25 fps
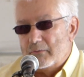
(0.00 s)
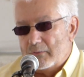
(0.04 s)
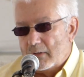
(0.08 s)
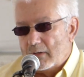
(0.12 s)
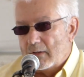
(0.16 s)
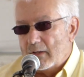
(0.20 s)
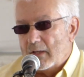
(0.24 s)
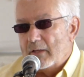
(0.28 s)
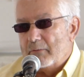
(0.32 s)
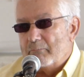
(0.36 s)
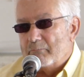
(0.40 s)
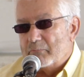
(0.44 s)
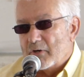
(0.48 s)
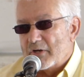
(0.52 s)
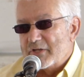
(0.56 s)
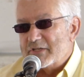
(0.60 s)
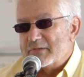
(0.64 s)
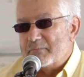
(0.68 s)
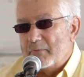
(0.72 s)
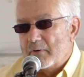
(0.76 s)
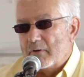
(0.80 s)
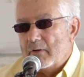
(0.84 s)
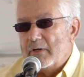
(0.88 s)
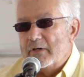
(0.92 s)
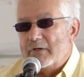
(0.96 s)
and
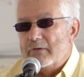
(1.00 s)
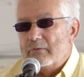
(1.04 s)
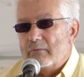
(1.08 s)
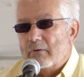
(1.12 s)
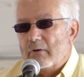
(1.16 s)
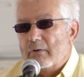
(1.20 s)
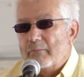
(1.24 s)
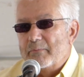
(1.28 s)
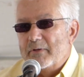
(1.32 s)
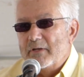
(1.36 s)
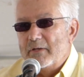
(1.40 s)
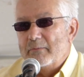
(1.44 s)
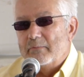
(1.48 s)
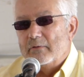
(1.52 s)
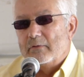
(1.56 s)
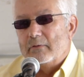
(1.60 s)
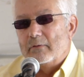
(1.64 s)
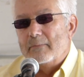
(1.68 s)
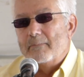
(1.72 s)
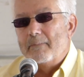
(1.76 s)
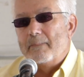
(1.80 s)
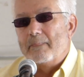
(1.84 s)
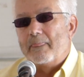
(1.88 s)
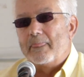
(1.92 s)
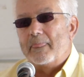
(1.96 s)
prosperity to all
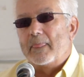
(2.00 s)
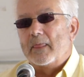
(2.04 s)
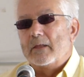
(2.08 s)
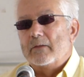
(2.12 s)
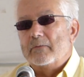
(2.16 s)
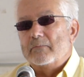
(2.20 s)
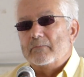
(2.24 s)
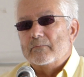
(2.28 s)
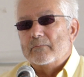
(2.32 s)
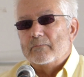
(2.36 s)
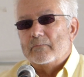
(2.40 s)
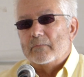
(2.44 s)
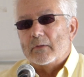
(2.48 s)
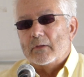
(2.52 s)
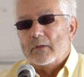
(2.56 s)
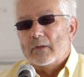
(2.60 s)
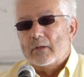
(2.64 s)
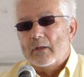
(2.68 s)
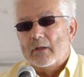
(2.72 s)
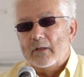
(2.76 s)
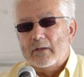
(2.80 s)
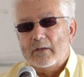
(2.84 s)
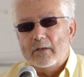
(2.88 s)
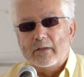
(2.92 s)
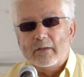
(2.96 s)
people.
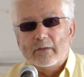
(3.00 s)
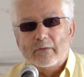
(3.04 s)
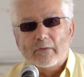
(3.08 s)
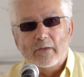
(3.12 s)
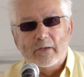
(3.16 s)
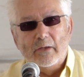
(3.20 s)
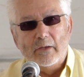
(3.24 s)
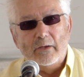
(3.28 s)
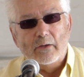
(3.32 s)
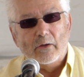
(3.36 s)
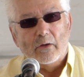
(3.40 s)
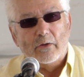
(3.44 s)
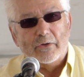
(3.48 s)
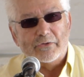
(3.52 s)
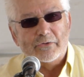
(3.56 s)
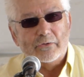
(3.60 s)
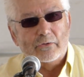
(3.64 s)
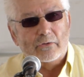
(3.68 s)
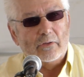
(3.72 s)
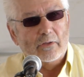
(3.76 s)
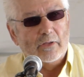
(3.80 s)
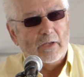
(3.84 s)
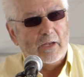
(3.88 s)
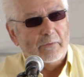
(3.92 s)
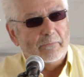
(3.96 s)
And he also
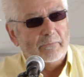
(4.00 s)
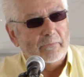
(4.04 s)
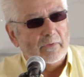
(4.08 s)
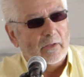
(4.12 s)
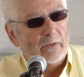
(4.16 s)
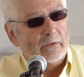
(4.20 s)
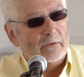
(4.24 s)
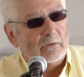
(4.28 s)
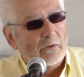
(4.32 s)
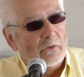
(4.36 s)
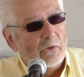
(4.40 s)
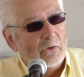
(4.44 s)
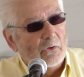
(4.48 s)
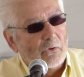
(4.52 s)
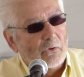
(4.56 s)
claimed that